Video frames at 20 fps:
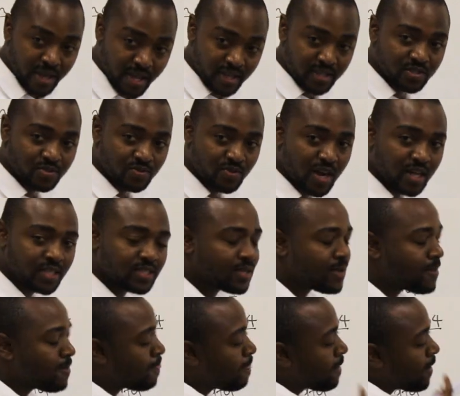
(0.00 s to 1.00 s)
Yes,
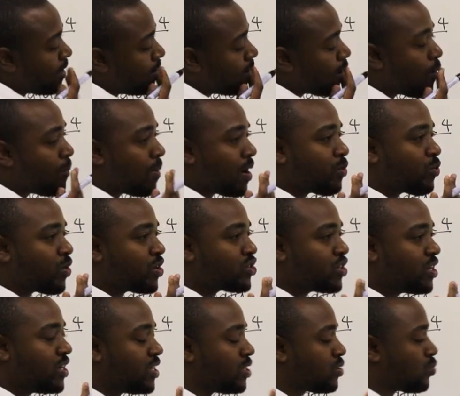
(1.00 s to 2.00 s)
right? Now my
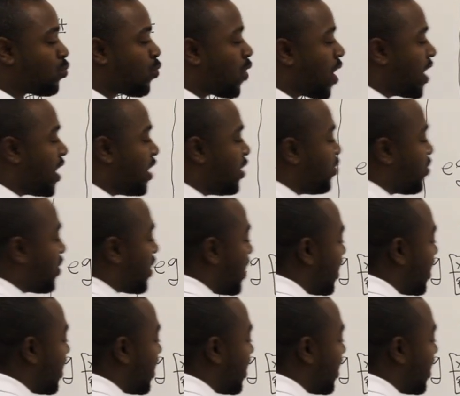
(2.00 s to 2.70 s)
question is, why are